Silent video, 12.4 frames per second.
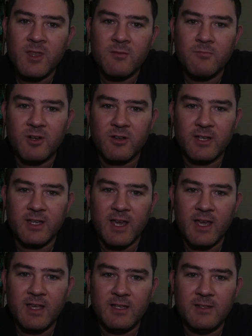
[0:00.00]
but I
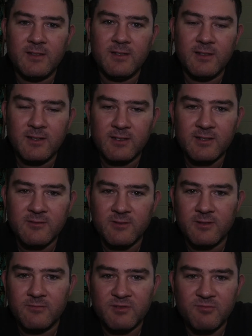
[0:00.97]
gained an
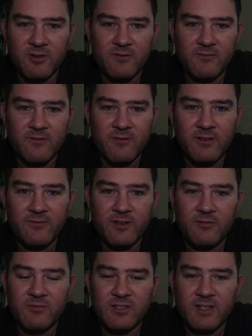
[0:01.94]
extreme spread of 3
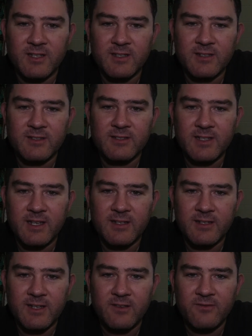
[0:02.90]
feet per second,
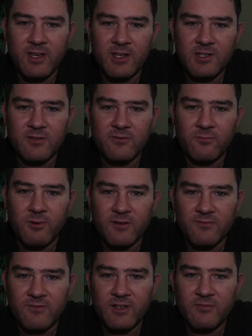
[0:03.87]
standard deviation of
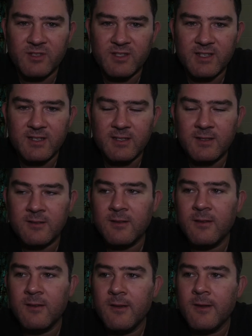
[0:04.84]
1 feet per second
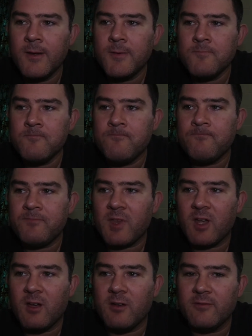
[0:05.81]

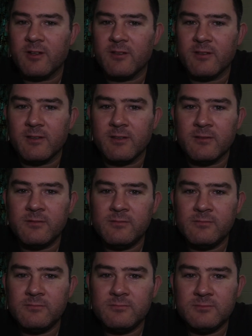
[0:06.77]
over the
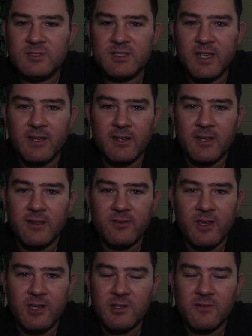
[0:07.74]
standard
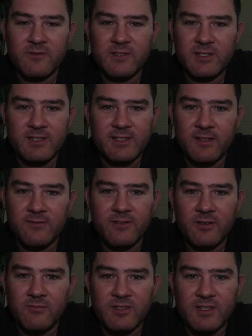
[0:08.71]
deviation of 16
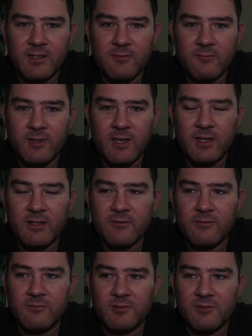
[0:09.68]
feet per second with
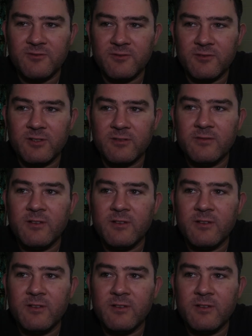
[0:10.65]
AR2225.